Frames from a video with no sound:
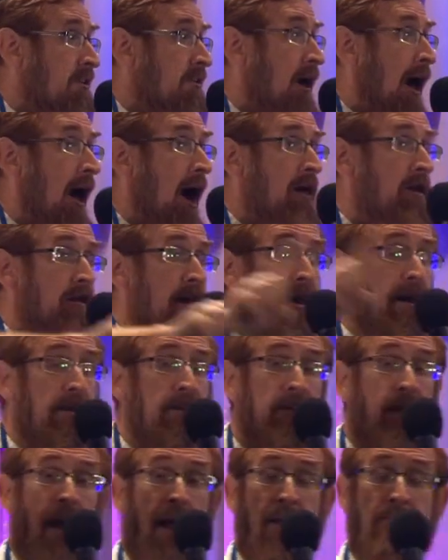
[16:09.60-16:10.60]
in Isaiah's
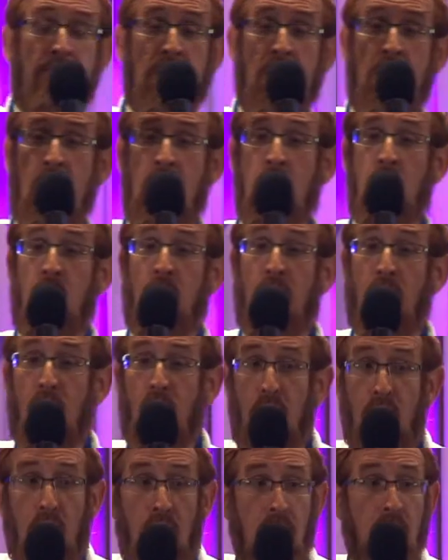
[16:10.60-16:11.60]
times were
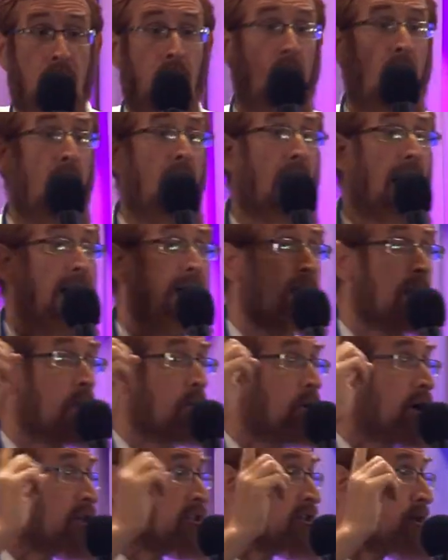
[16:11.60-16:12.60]
all idol
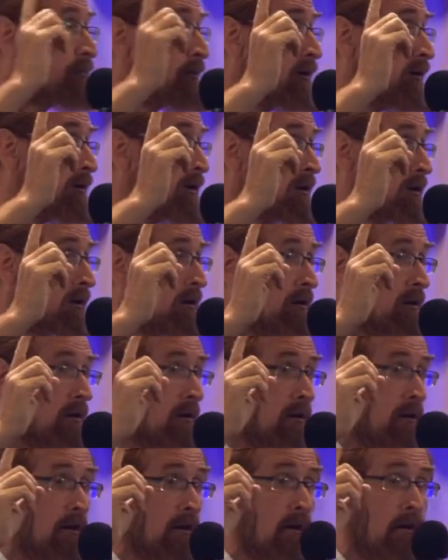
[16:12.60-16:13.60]
worshippers.
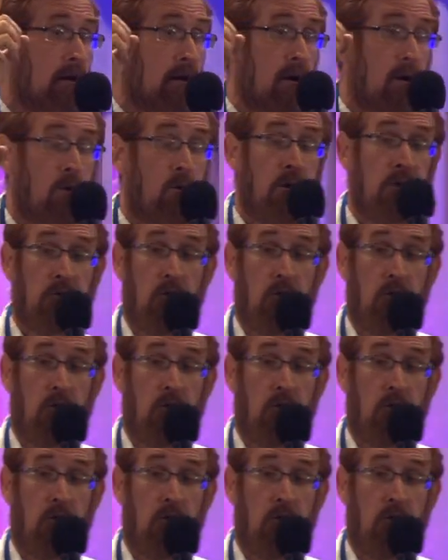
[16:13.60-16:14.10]
We're